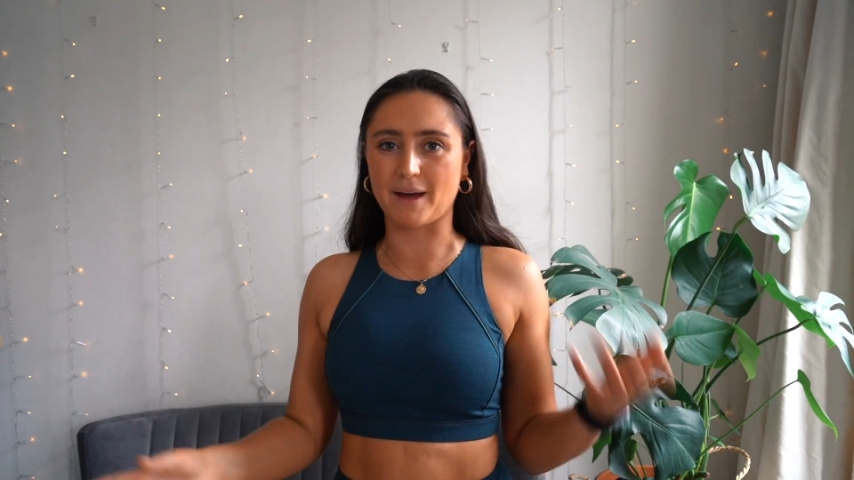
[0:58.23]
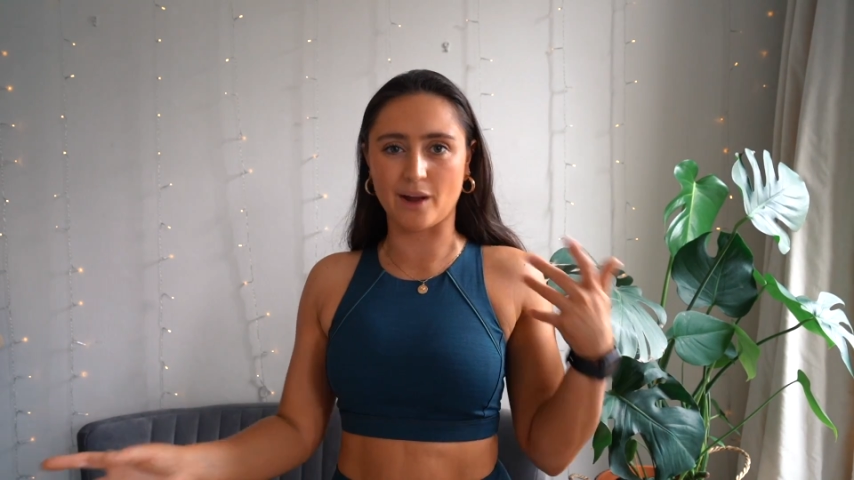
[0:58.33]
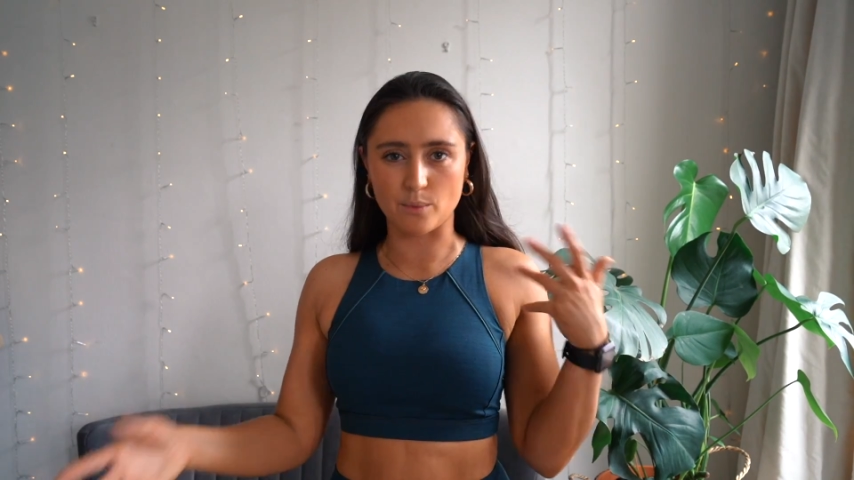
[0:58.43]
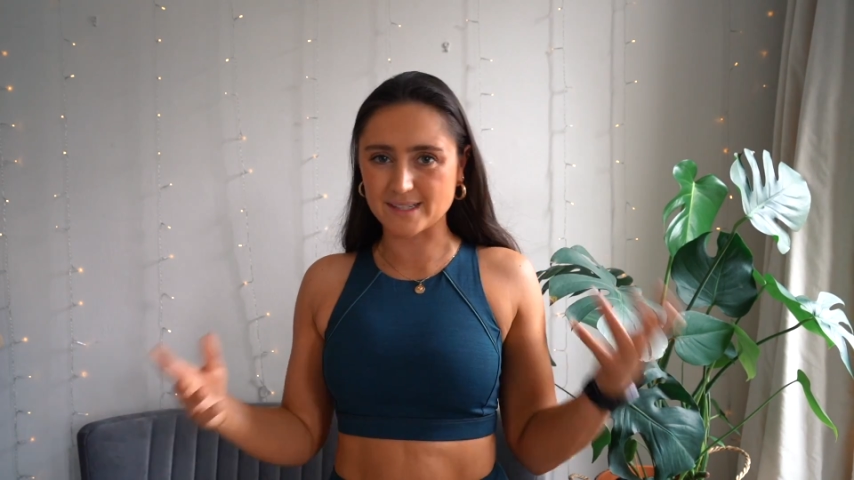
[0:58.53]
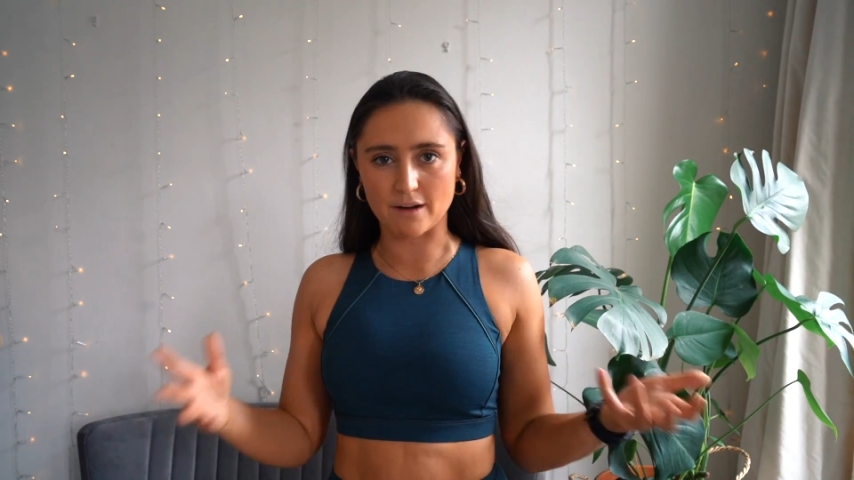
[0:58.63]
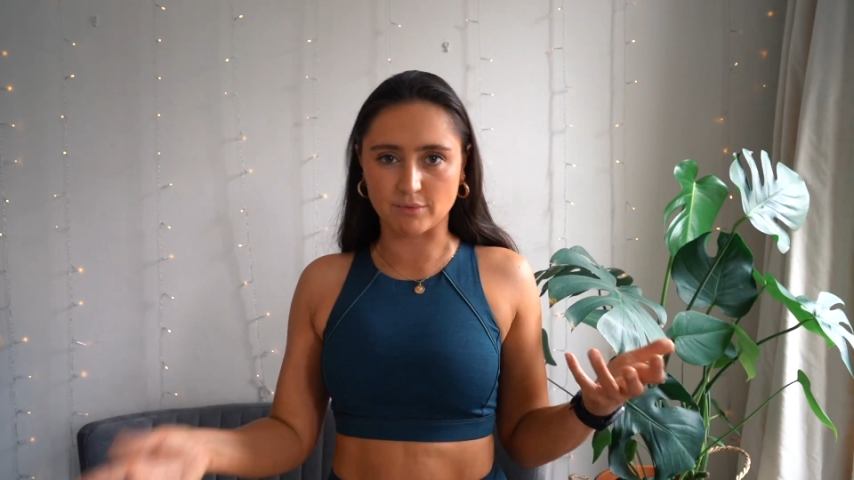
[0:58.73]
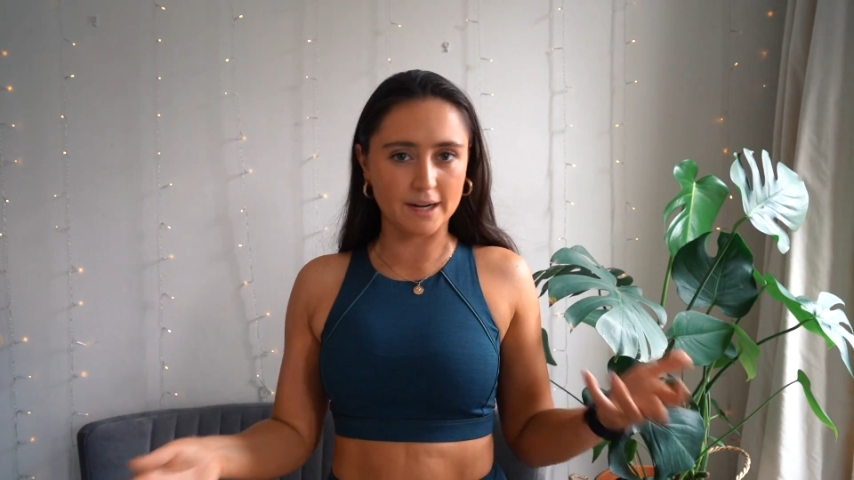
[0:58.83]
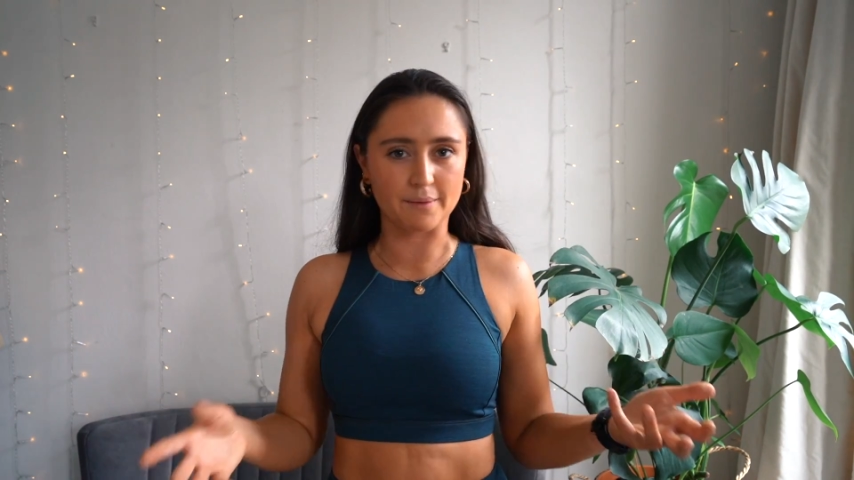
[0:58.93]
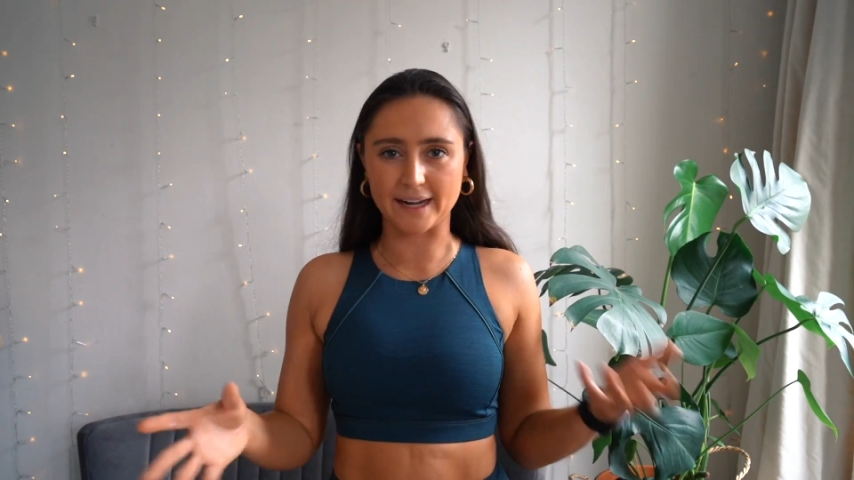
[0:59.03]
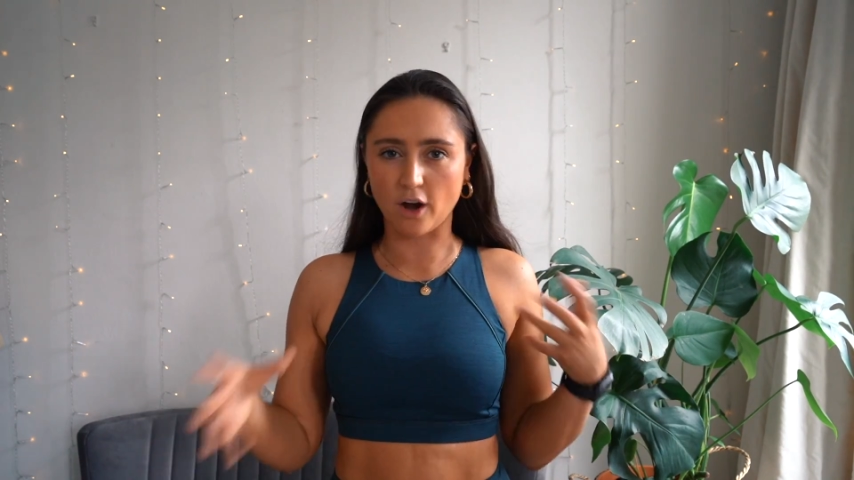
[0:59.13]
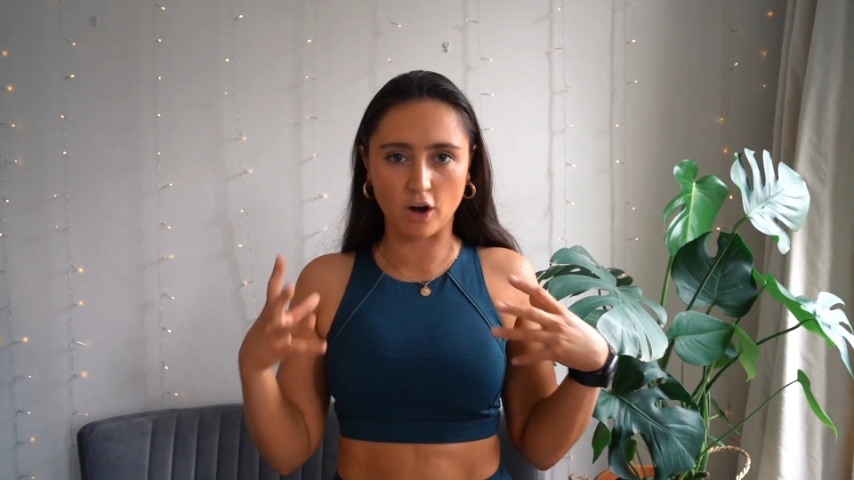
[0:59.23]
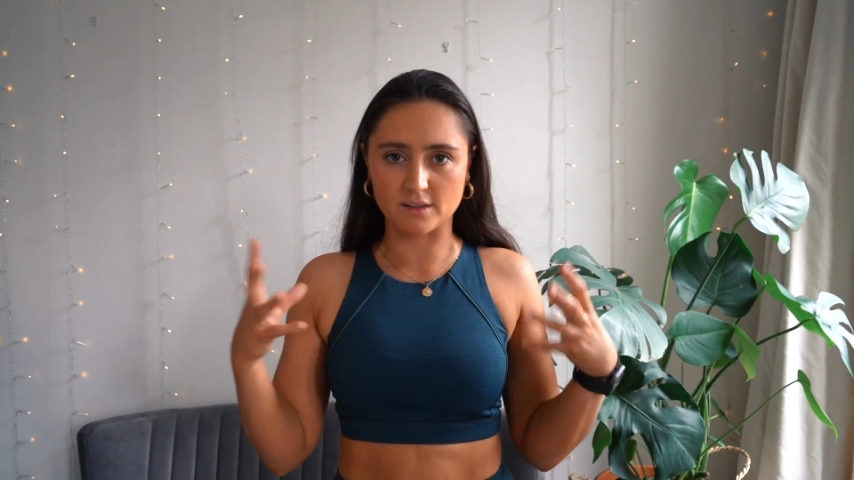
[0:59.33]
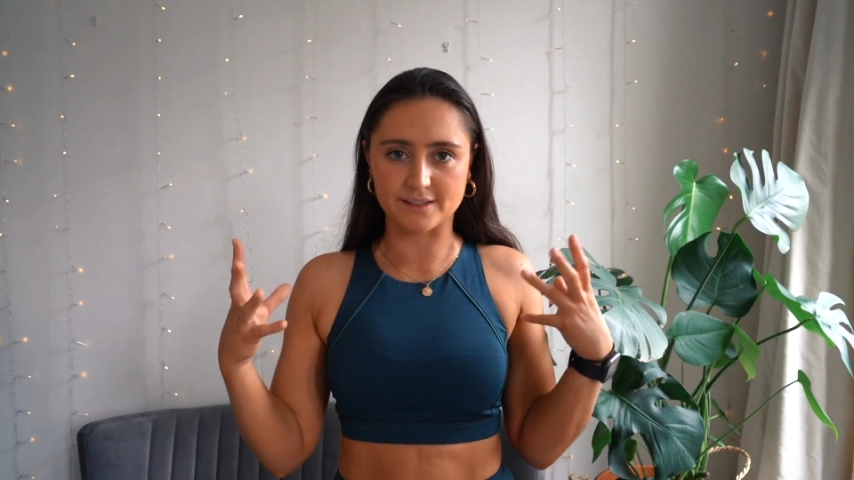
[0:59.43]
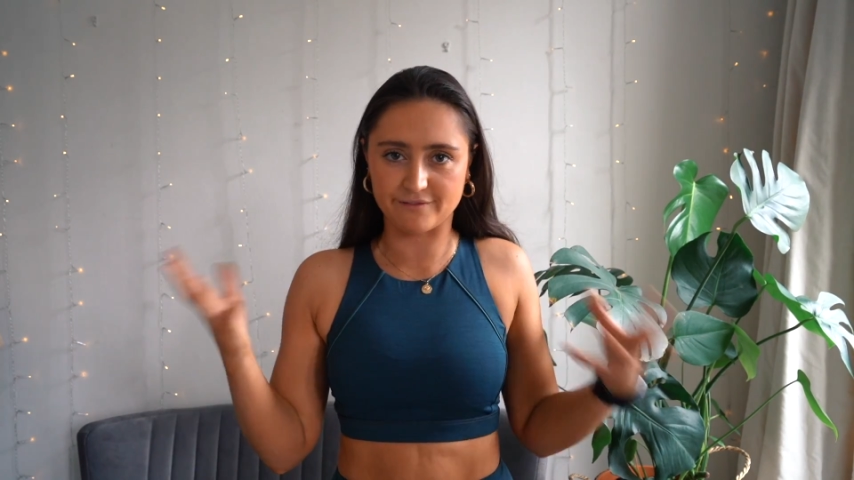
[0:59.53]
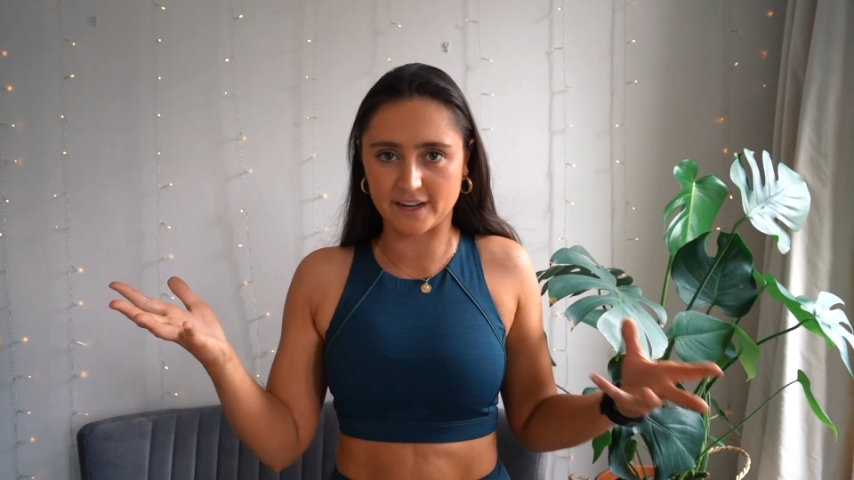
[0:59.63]
and I always get really
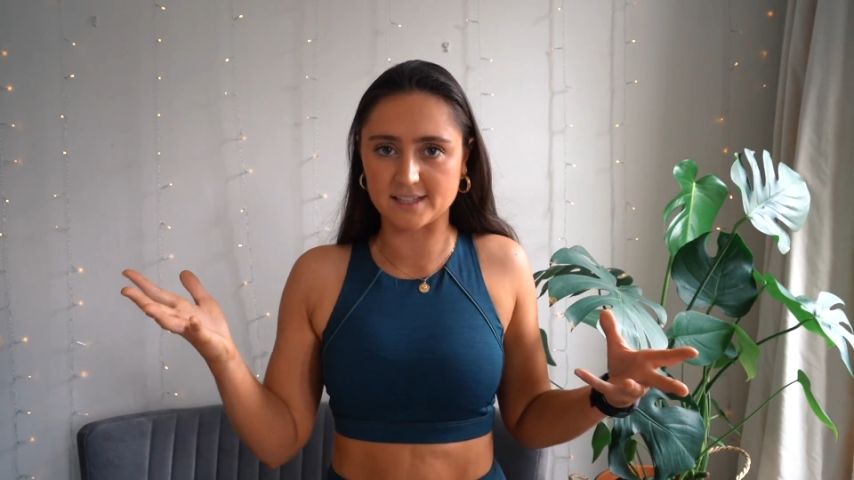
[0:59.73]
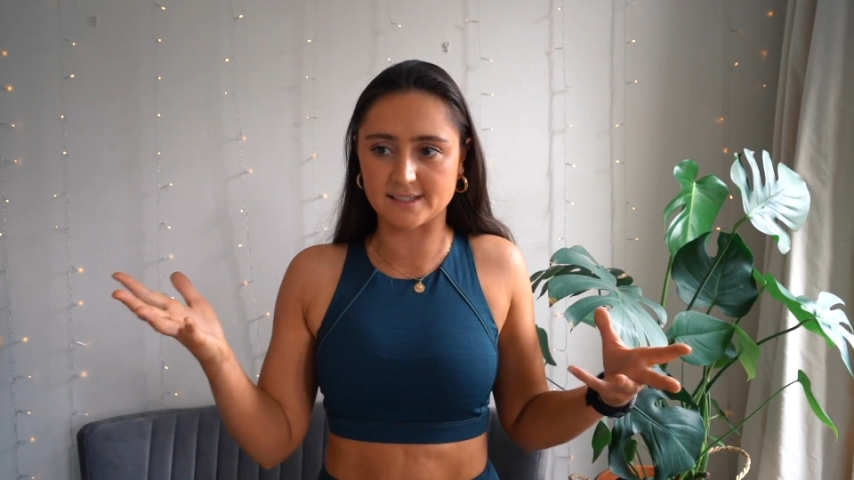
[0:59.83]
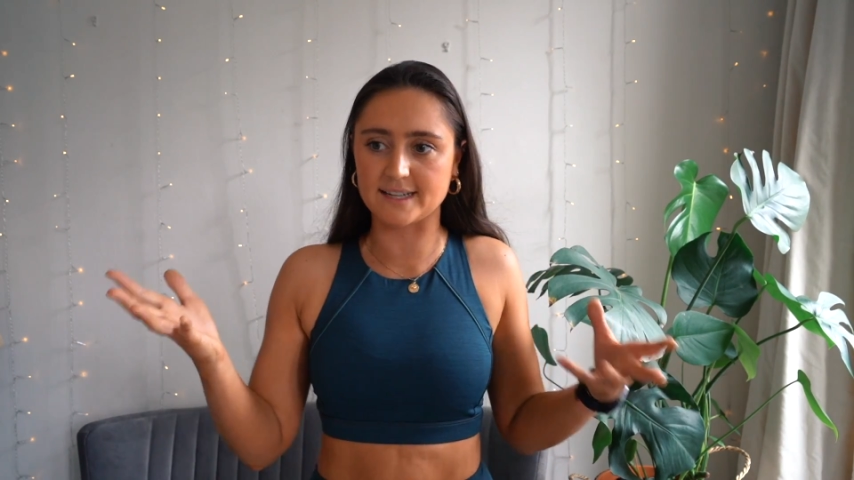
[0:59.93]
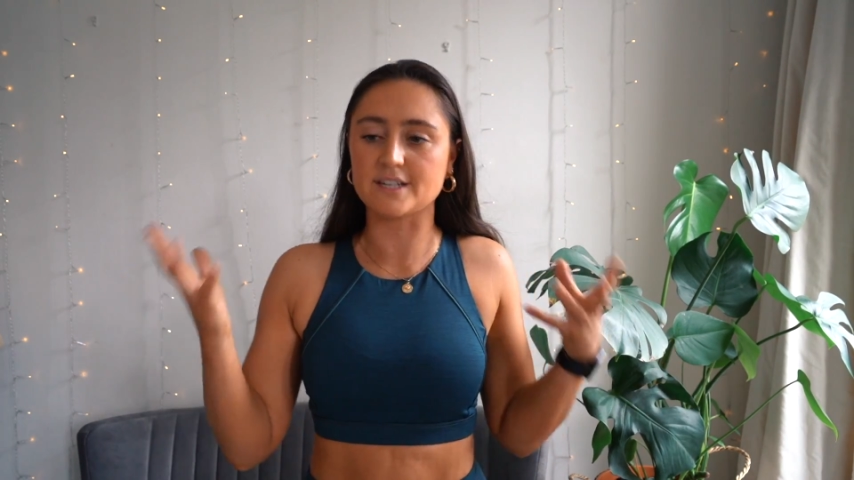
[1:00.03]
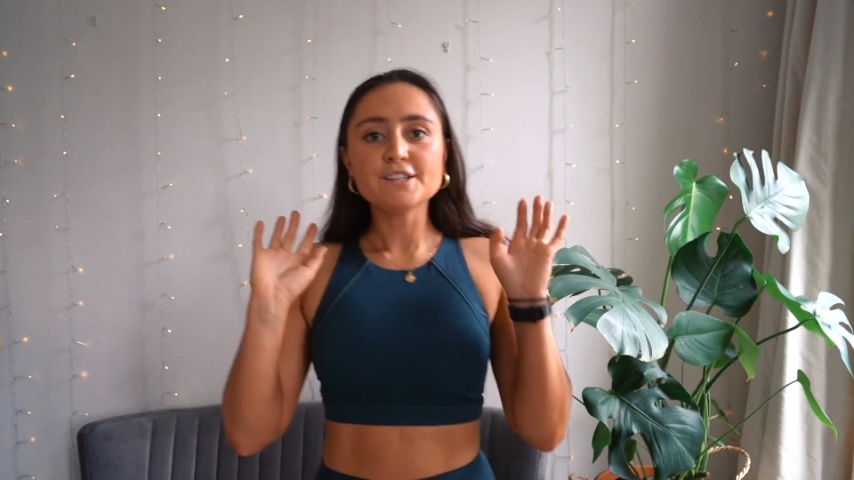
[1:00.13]
hot and flustered.